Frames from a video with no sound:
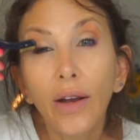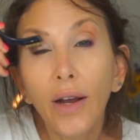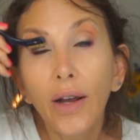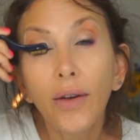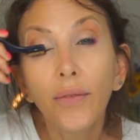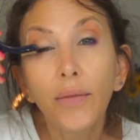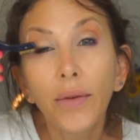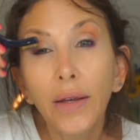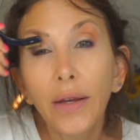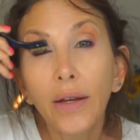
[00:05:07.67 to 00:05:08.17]

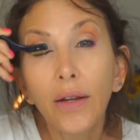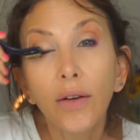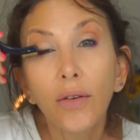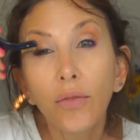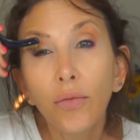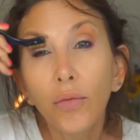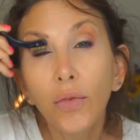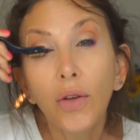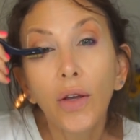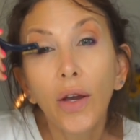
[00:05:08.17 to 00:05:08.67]
I
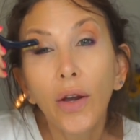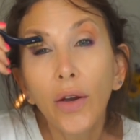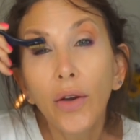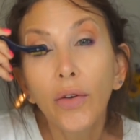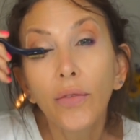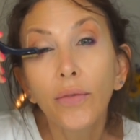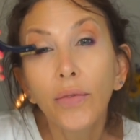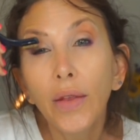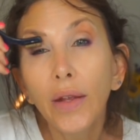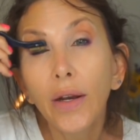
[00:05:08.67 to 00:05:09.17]
mean
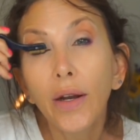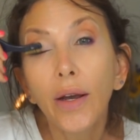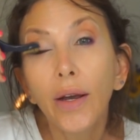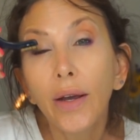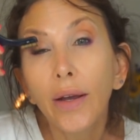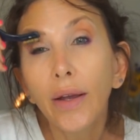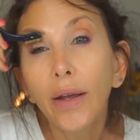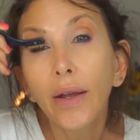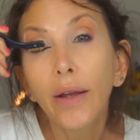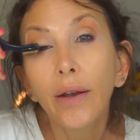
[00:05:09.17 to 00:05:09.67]
comb that
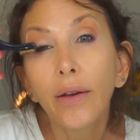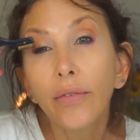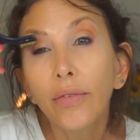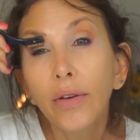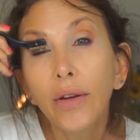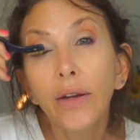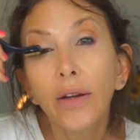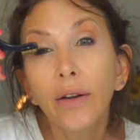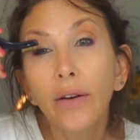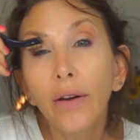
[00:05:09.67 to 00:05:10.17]
I have
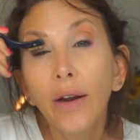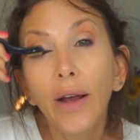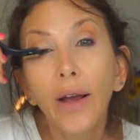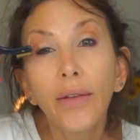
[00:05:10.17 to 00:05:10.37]
here,